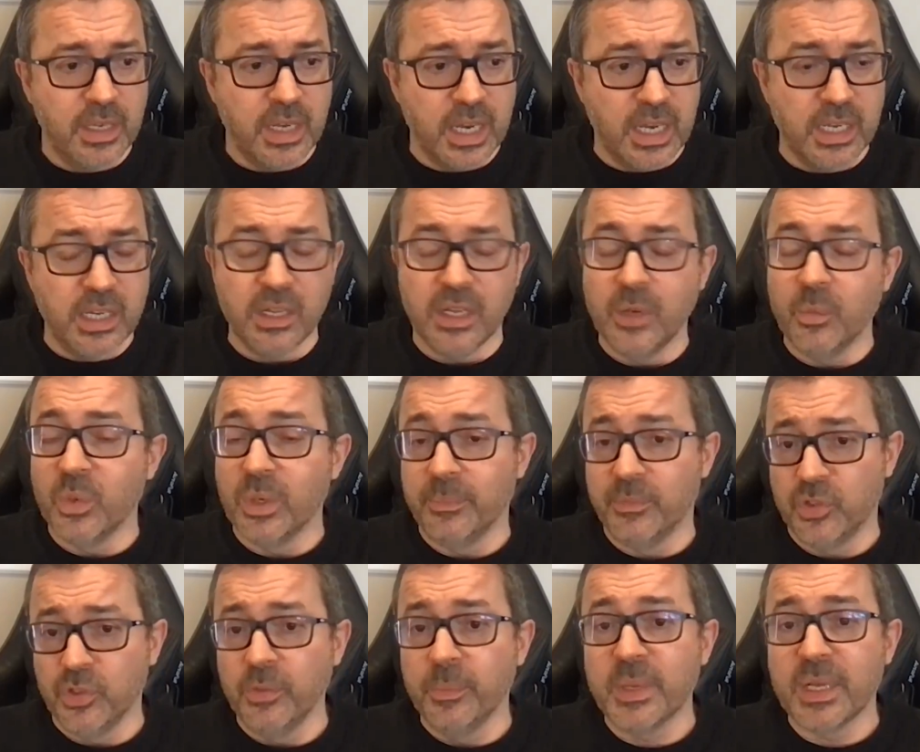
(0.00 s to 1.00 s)
unlike Web
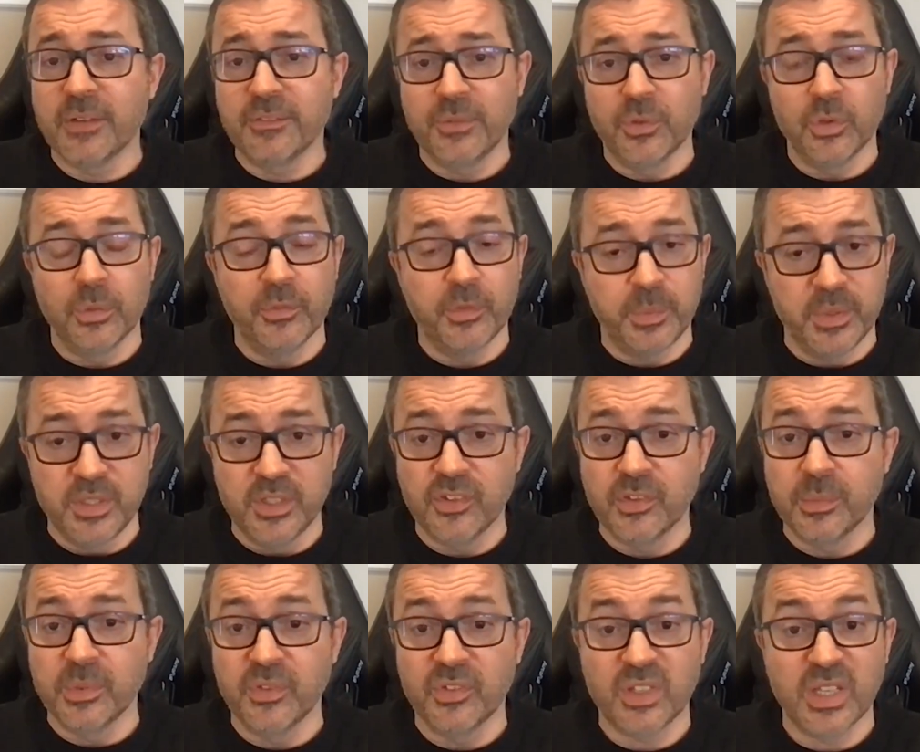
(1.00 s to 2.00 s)
2 platforms,
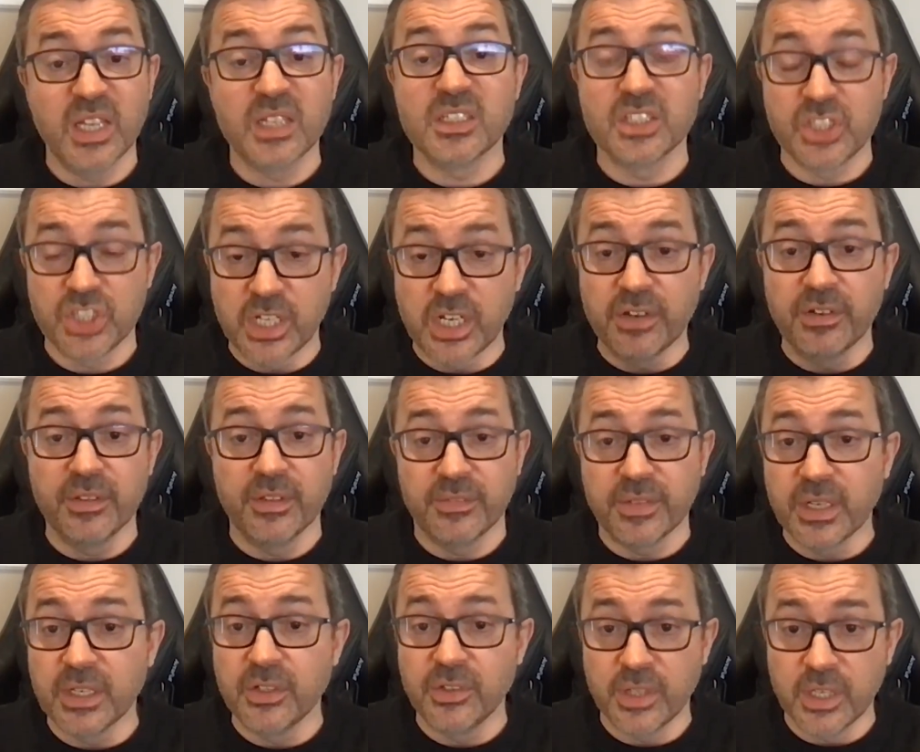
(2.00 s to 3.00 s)
participants get to share in the
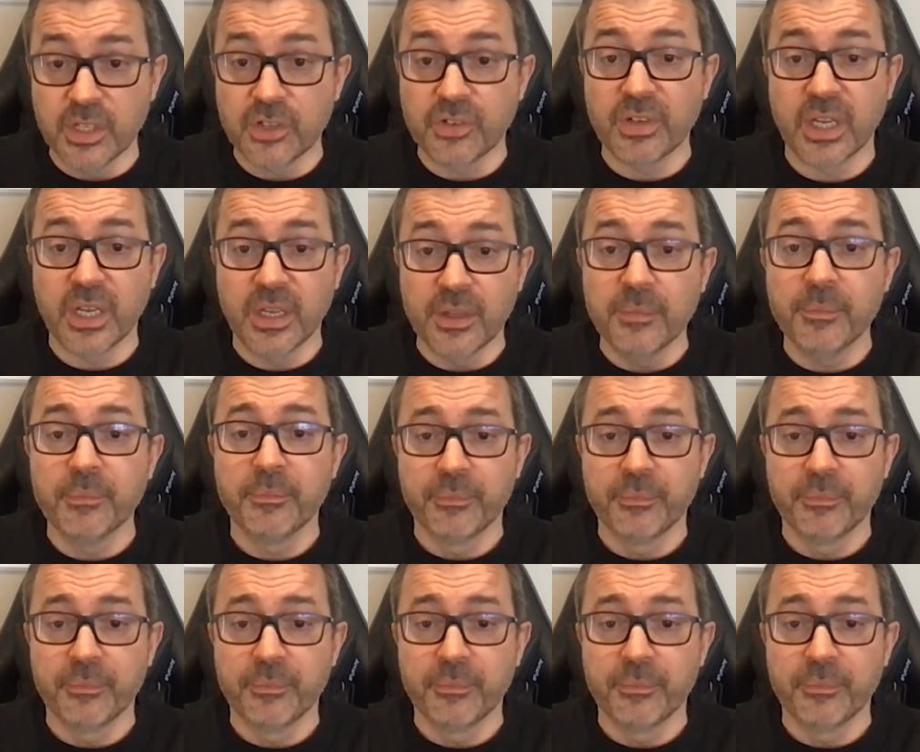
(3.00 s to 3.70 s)
value they create.